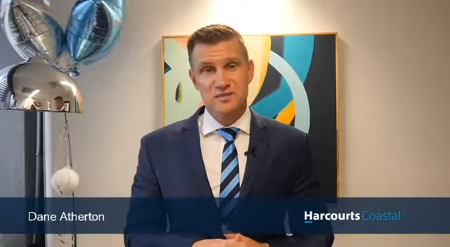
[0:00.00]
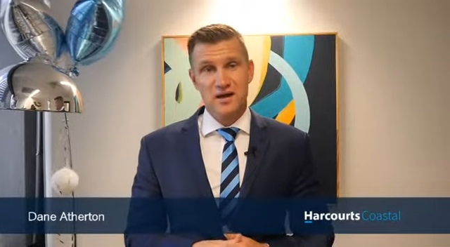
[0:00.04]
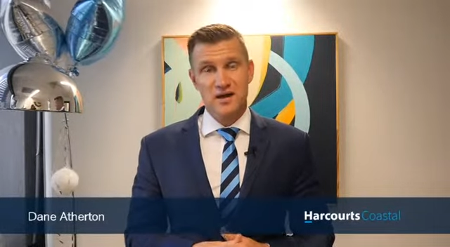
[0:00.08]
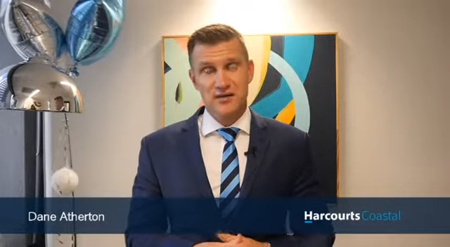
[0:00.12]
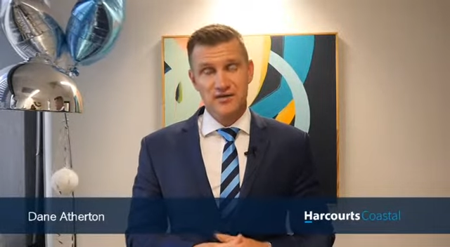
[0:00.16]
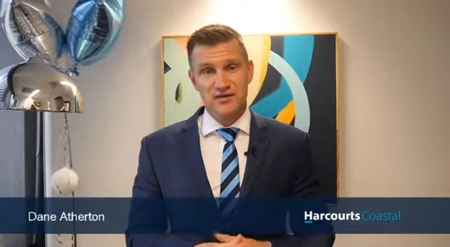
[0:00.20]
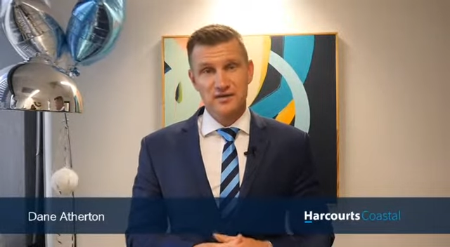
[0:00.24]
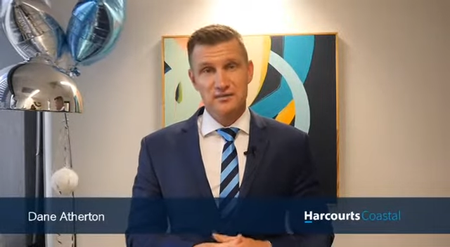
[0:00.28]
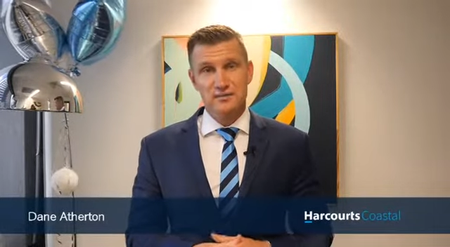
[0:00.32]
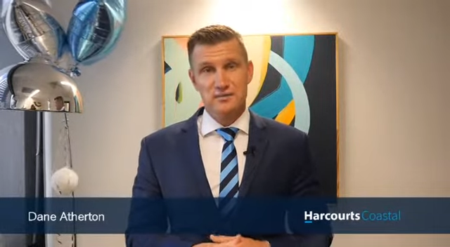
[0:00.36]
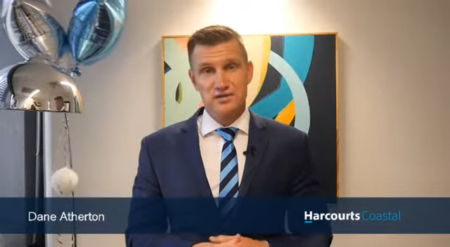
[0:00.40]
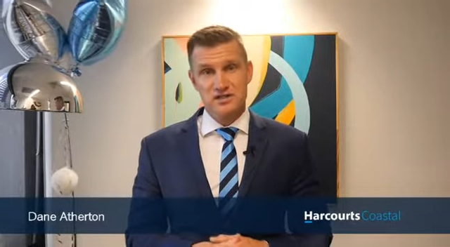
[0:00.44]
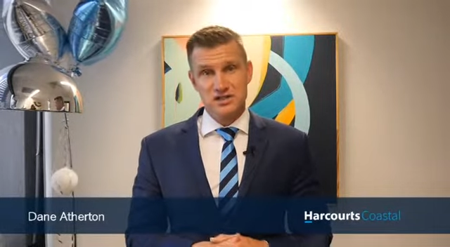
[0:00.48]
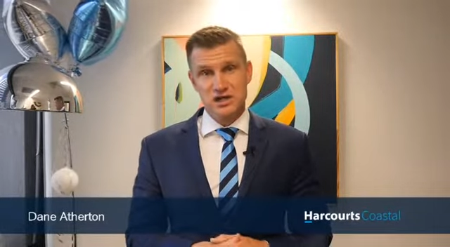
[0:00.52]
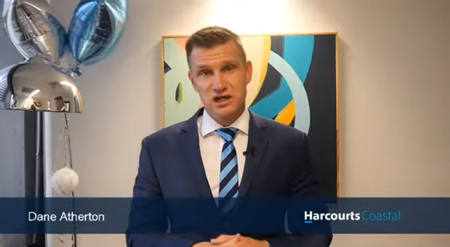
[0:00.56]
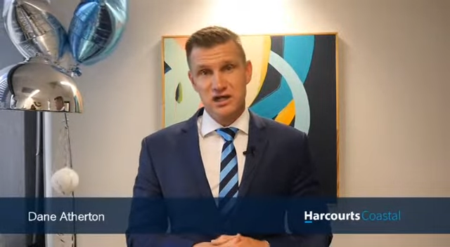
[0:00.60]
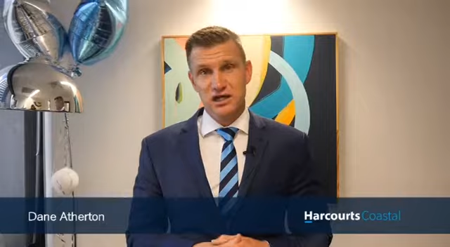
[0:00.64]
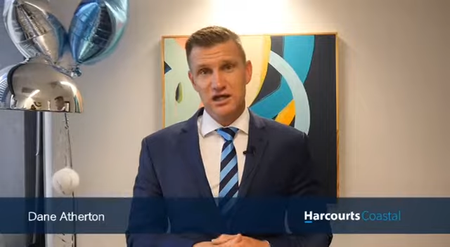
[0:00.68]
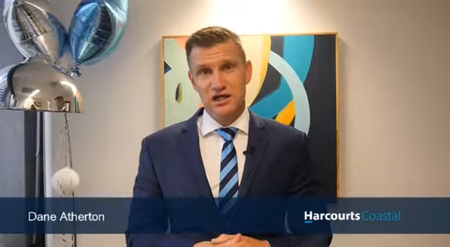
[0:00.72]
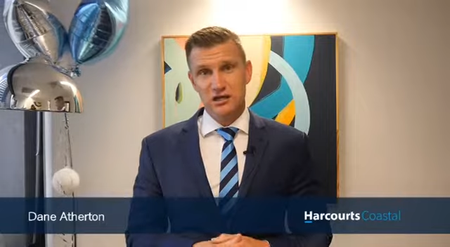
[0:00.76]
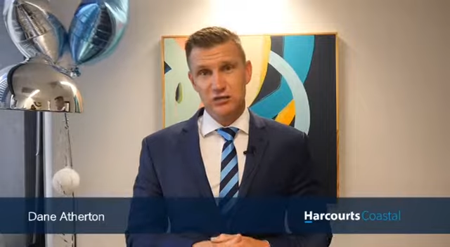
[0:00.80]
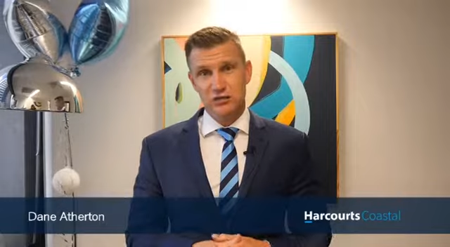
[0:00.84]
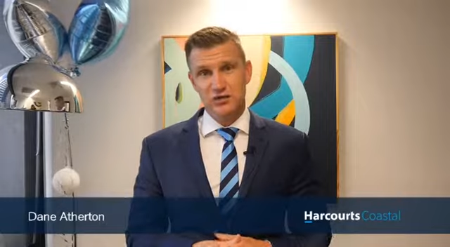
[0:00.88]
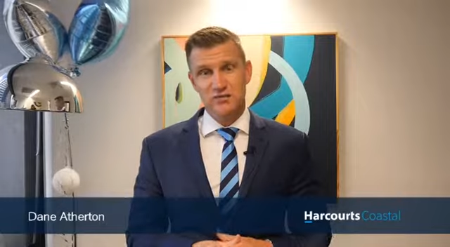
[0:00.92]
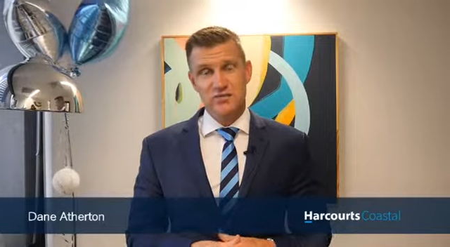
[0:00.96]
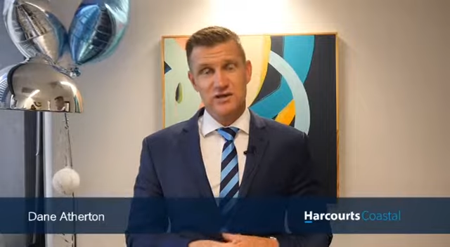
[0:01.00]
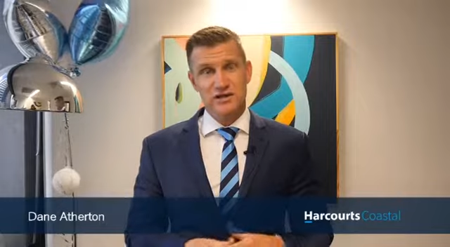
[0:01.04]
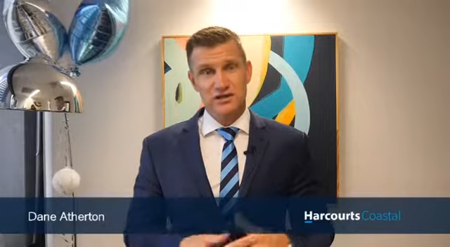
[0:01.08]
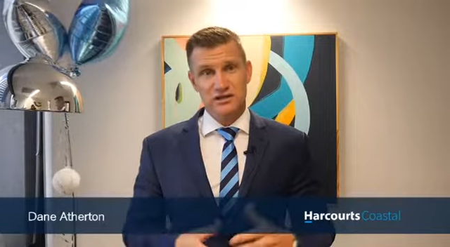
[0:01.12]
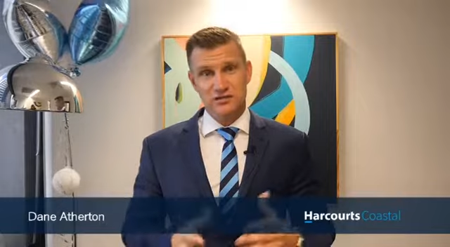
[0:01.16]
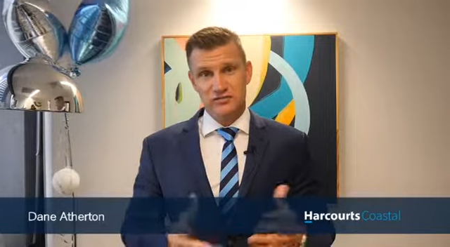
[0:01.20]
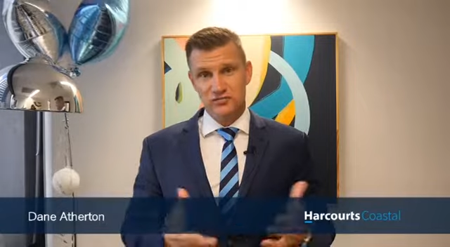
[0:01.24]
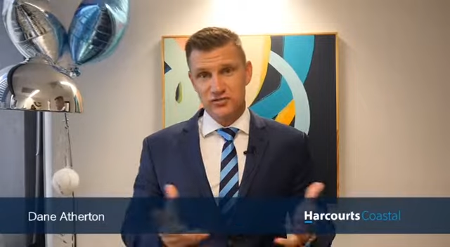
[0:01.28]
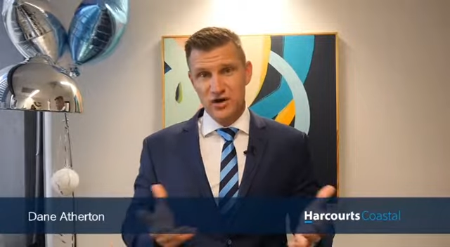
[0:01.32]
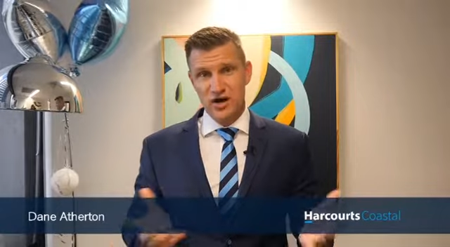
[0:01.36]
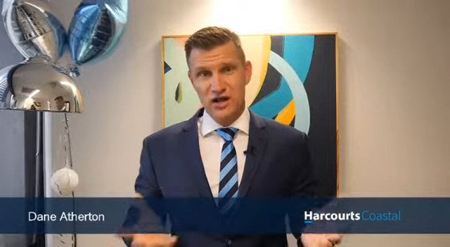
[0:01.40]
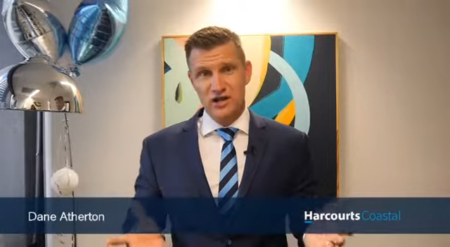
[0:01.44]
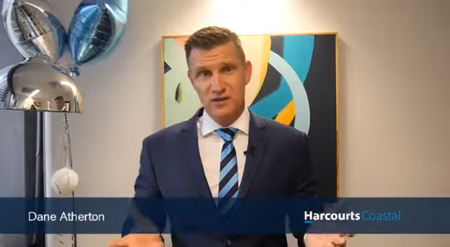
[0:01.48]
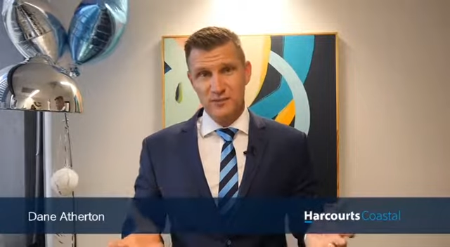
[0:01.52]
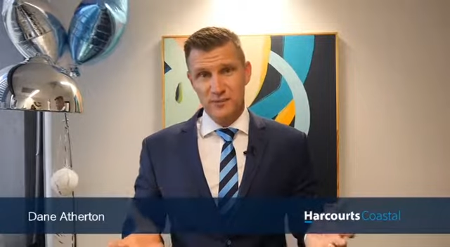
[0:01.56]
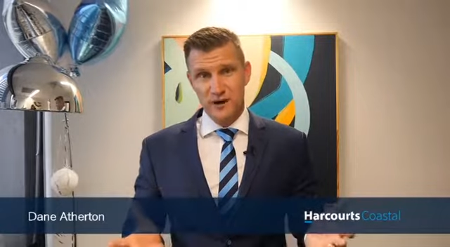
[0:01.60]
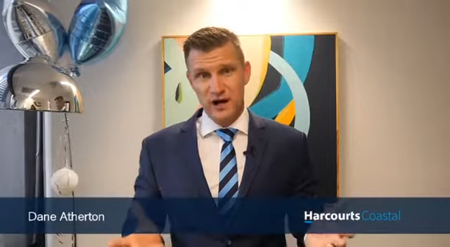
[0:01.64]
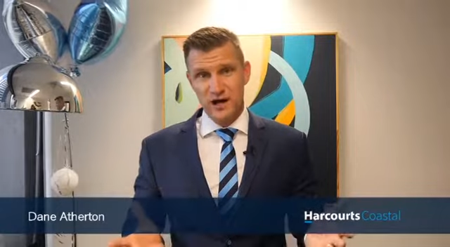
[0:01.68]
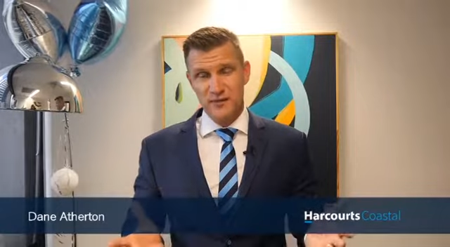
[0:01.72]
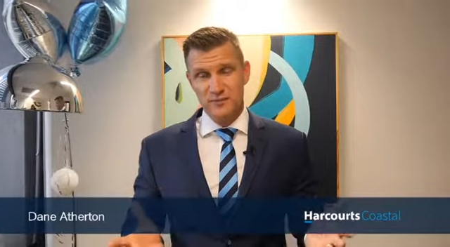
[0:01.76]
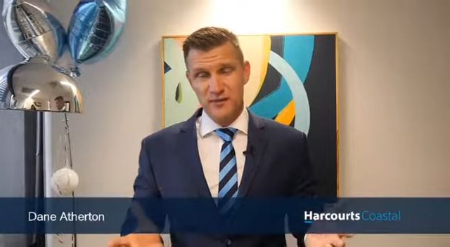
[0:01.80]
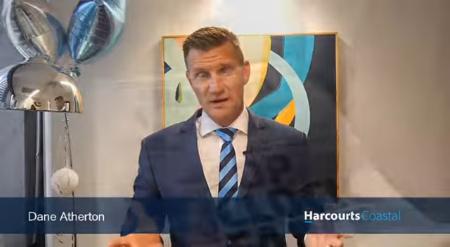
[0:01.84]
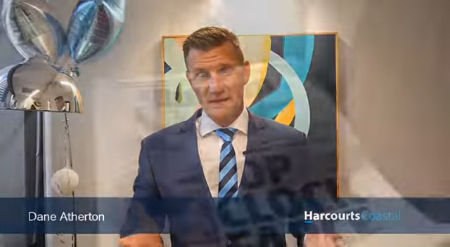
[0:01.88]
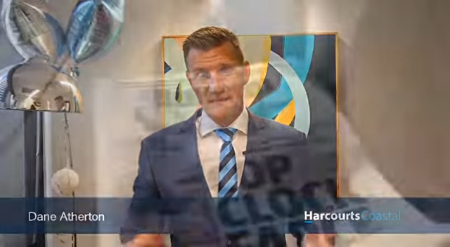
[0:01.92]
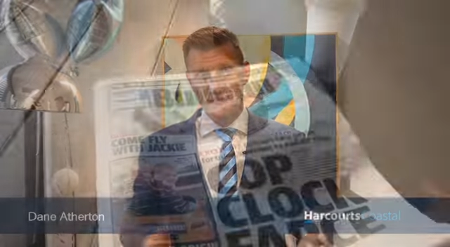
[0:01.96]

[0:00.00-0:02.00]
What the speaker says: month in particular, we've been at the front of the paper